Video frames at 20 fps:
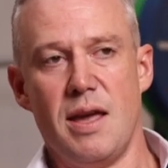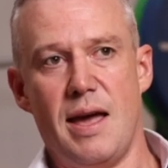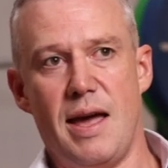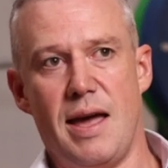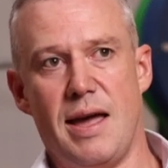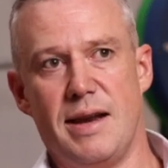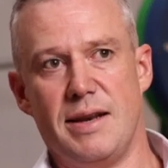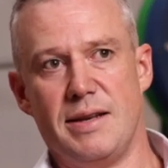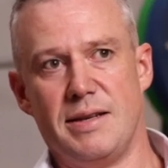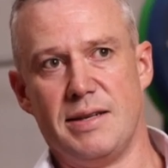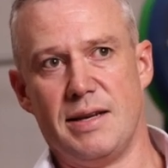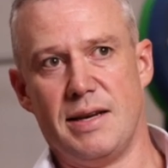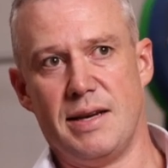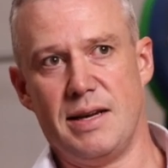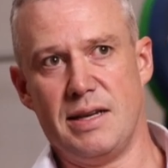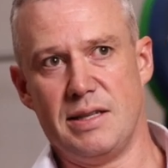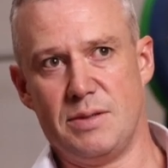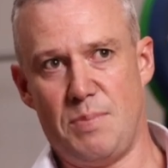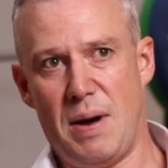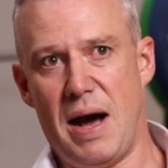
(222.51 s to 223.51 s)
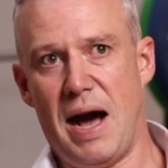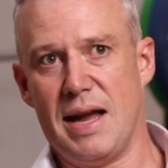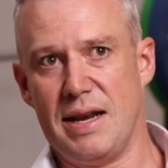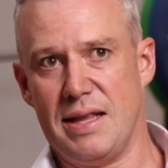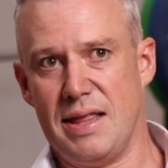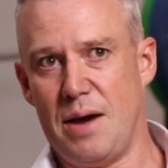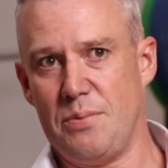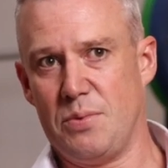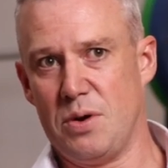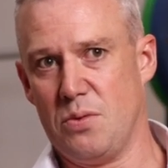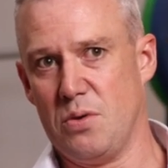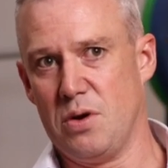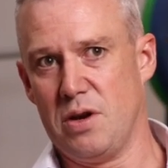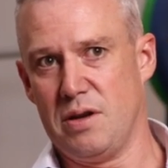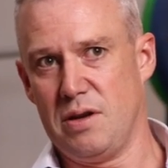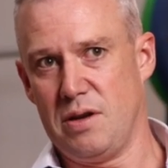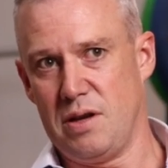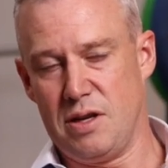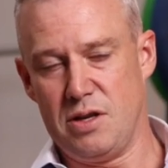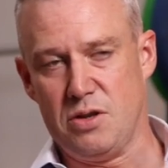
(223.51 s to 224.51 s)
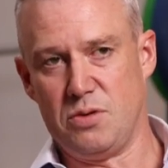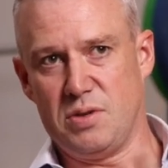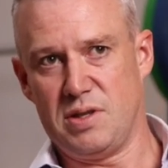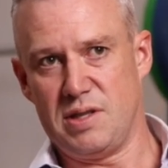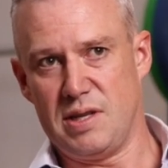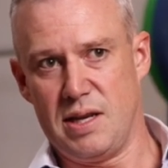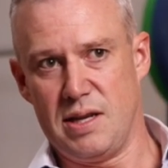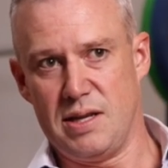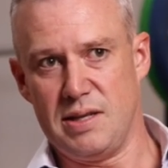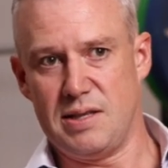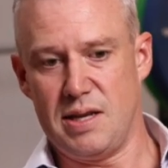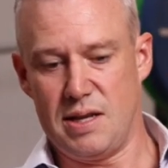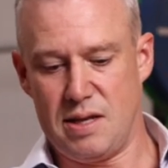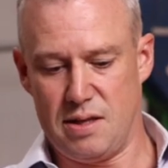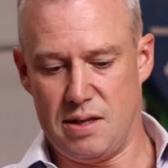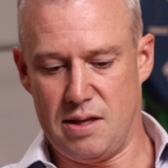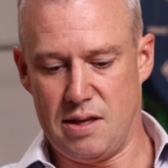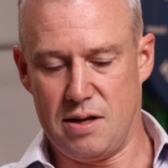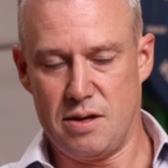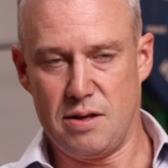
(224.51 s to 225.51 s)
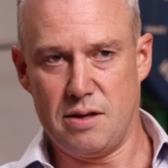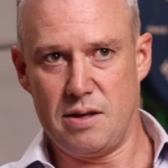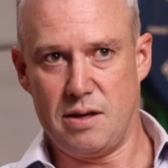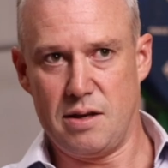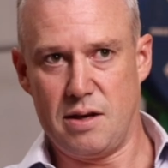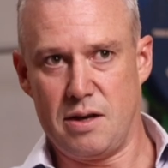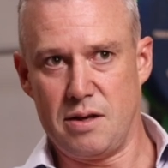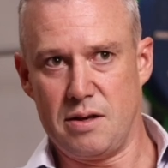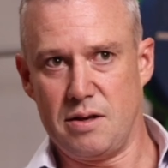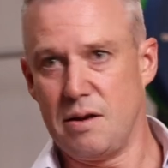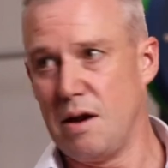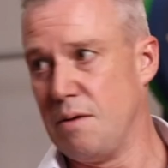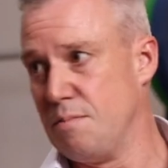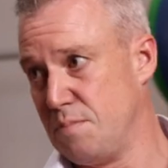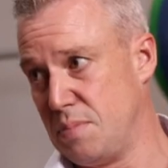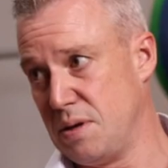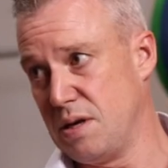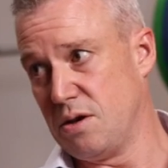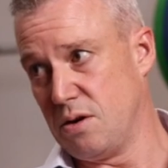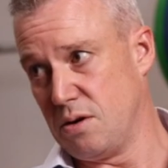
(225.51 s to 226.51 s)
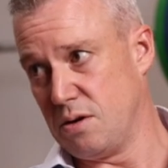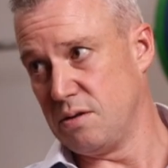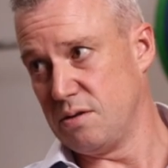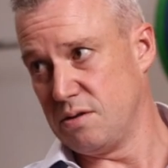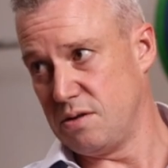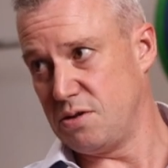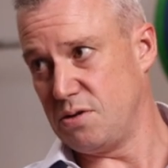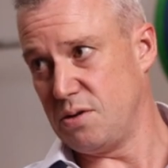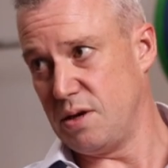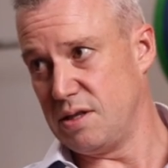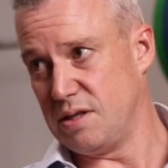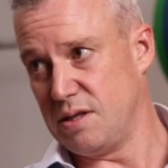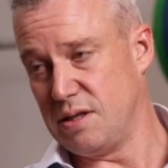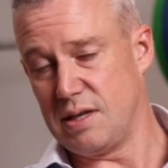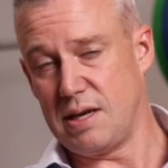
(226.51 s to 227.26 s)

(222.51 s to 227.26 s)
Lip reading: and as part of that we want to, and you'll see in a second that I'm big on stretching the